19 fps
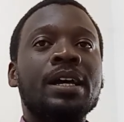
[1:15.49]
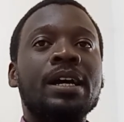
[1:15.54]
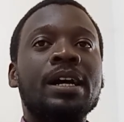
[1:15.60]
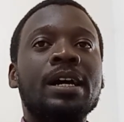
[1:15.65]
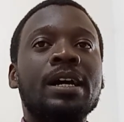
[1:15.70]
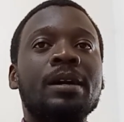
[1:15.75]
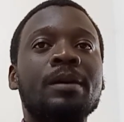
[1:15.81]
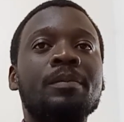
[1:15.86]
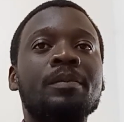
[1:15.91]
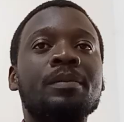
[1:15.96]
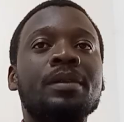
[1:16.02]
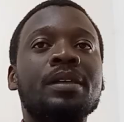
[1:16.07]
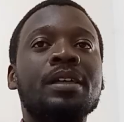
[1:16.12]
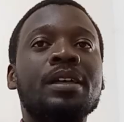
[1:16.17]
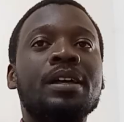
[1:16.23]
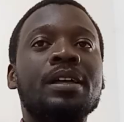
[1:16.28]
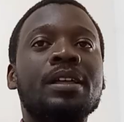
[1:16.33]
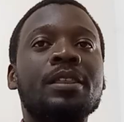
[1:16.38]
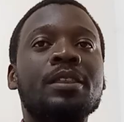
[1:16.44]
Um,
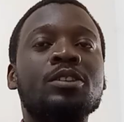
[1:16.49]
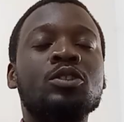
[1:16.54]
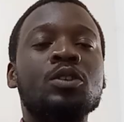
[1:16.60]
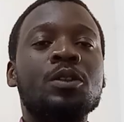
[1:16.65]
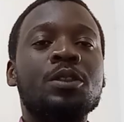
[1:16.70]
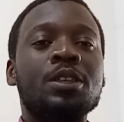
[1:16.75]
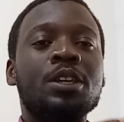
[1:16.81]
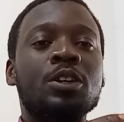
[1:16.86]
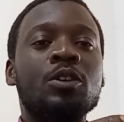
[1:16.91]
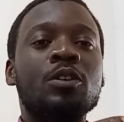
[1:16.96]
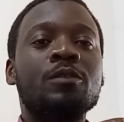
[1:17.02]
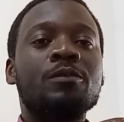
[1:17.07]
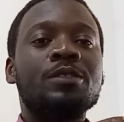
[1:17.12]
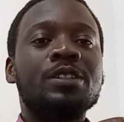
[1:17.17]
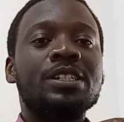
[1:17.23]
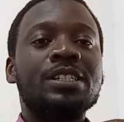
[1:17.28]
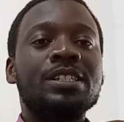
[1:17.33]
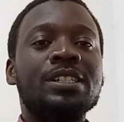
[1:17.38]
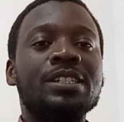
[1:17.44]
so think of
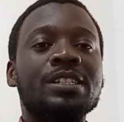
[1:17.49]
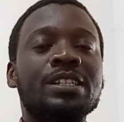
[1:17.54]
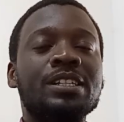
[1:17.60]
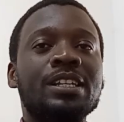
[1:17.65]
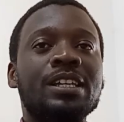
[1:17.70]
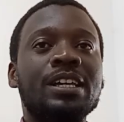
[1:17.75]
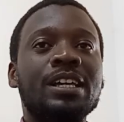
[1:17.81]
it